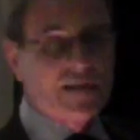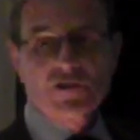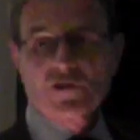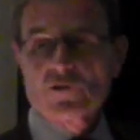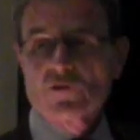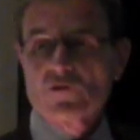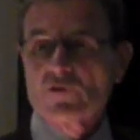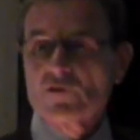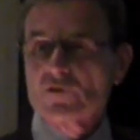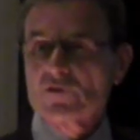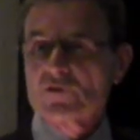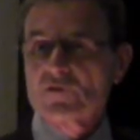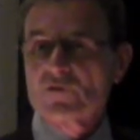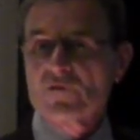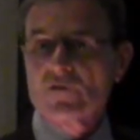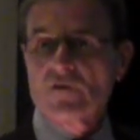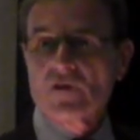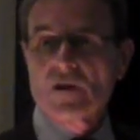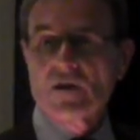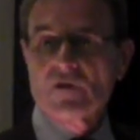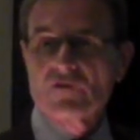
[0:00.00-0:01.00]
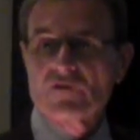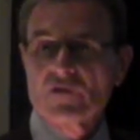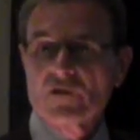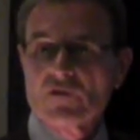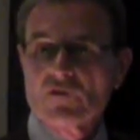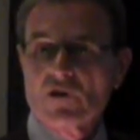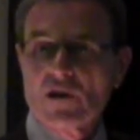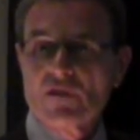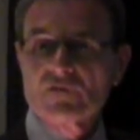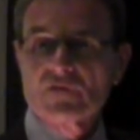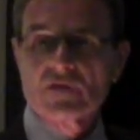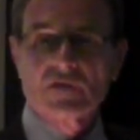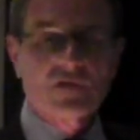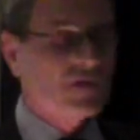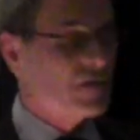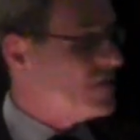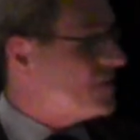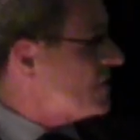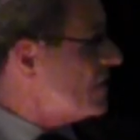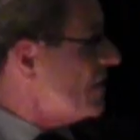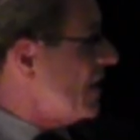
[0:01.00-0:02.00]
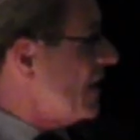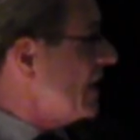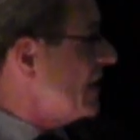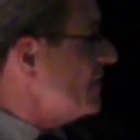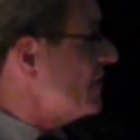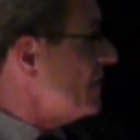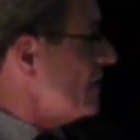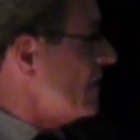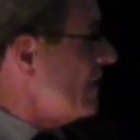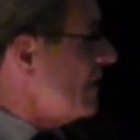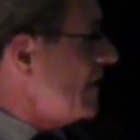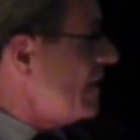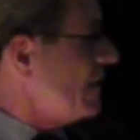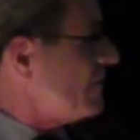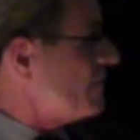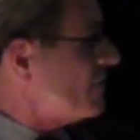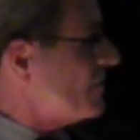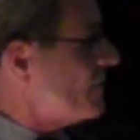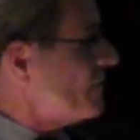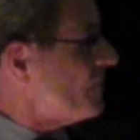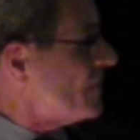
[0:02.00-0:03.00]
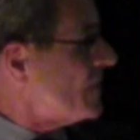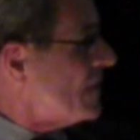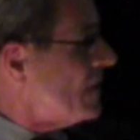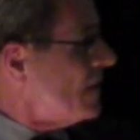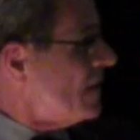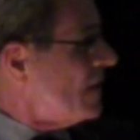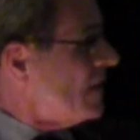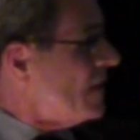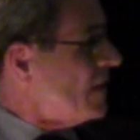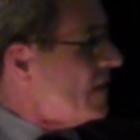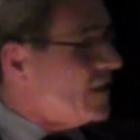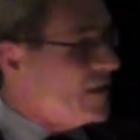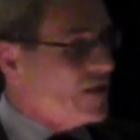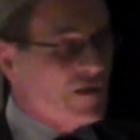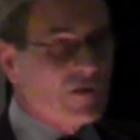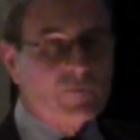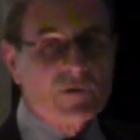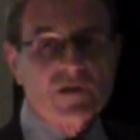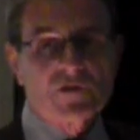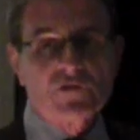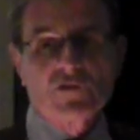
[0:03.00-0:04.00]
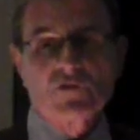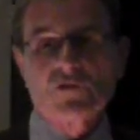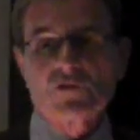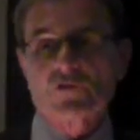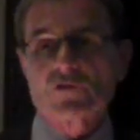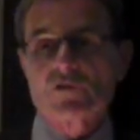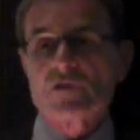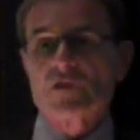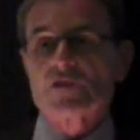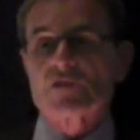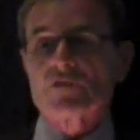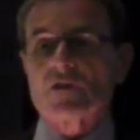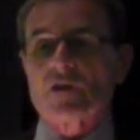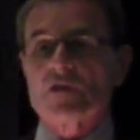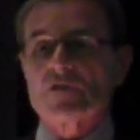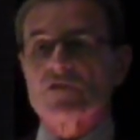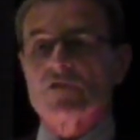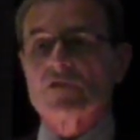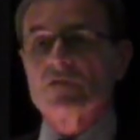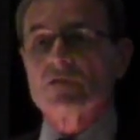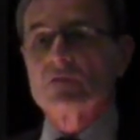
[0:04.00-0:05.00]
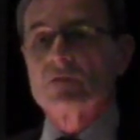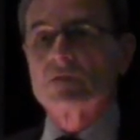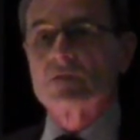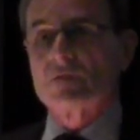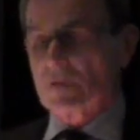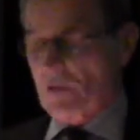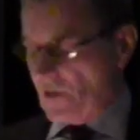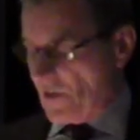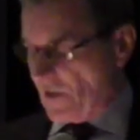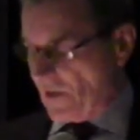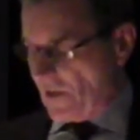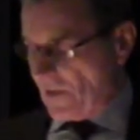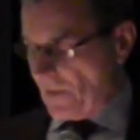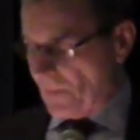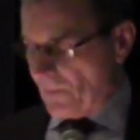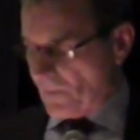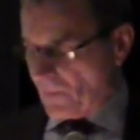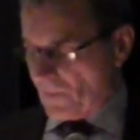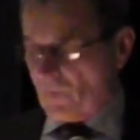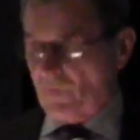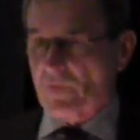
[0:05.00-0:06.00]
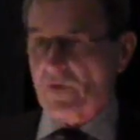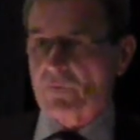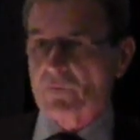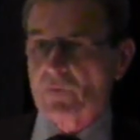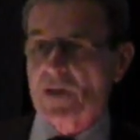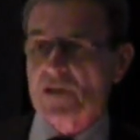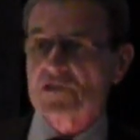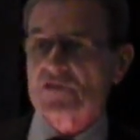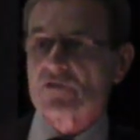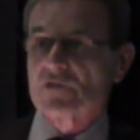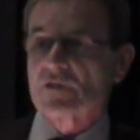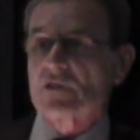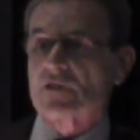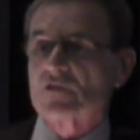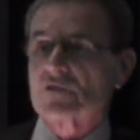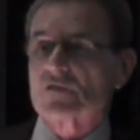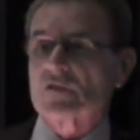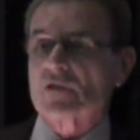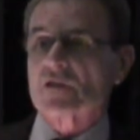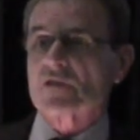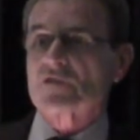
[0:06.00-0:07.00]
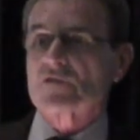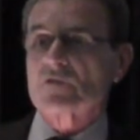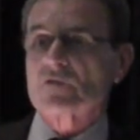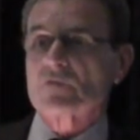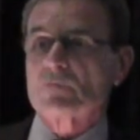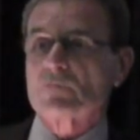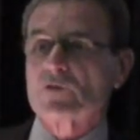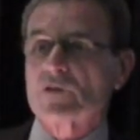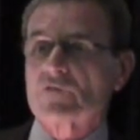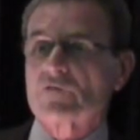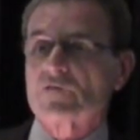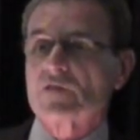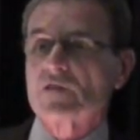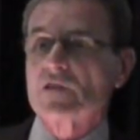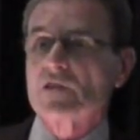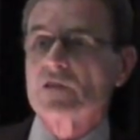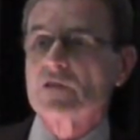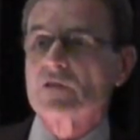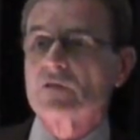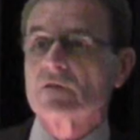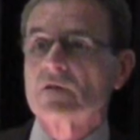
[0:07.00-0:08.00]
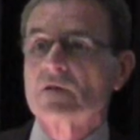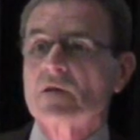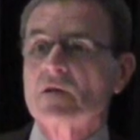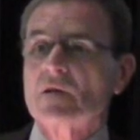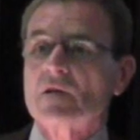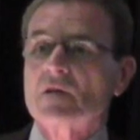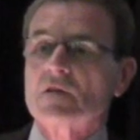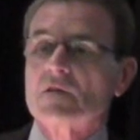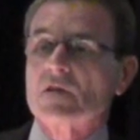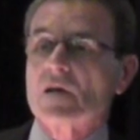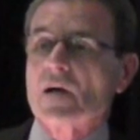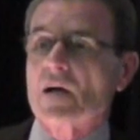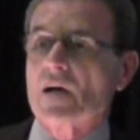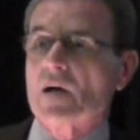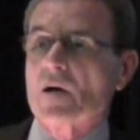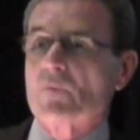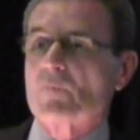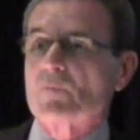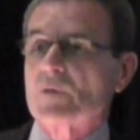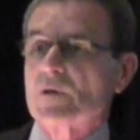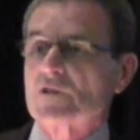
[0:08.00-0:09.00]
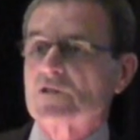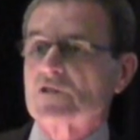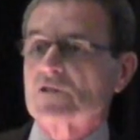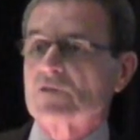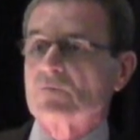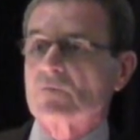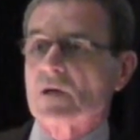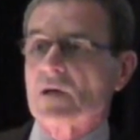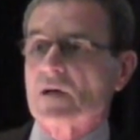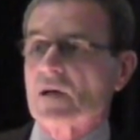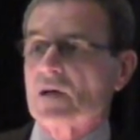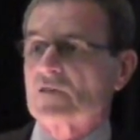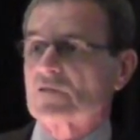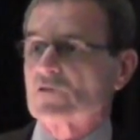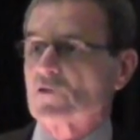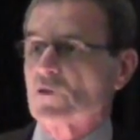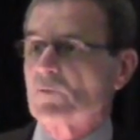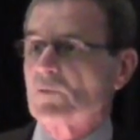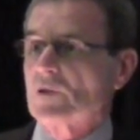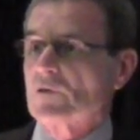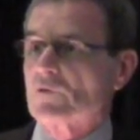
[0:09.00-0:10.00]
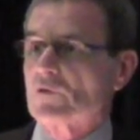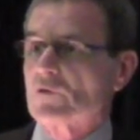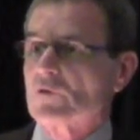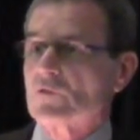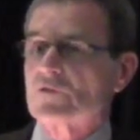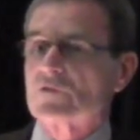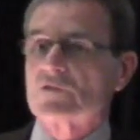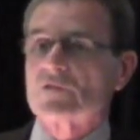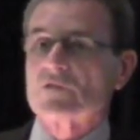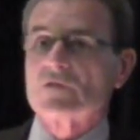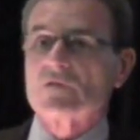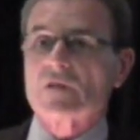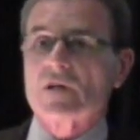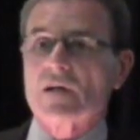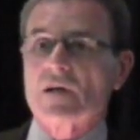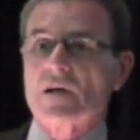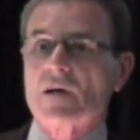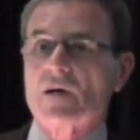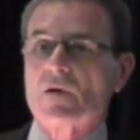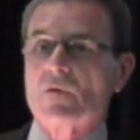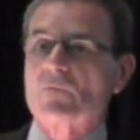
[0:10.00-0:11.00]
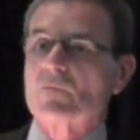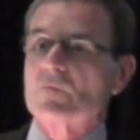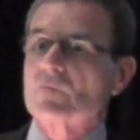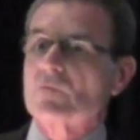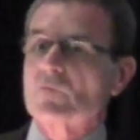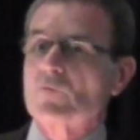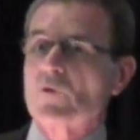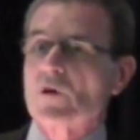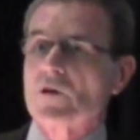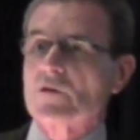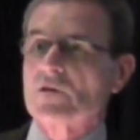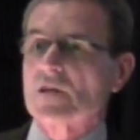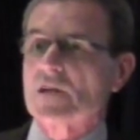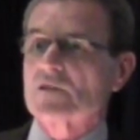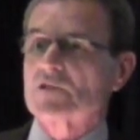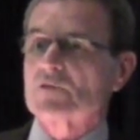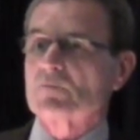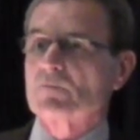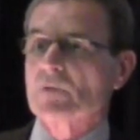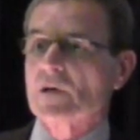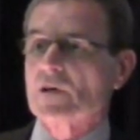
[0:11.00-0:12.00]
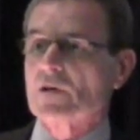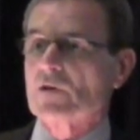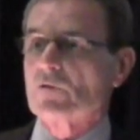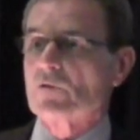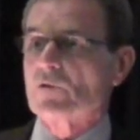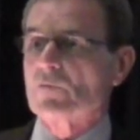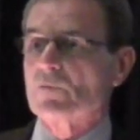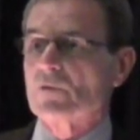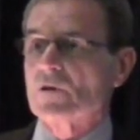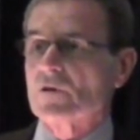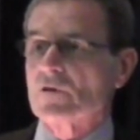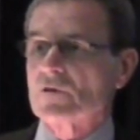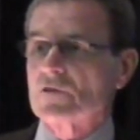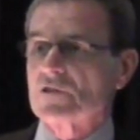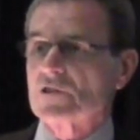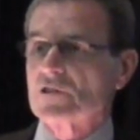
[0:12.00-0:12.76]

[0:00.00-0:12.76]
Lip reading: high school are further off to the slide to the left. It would be a two-story structure, masonry construction, brick veneer, pitched sloping roofs, whether that's metal or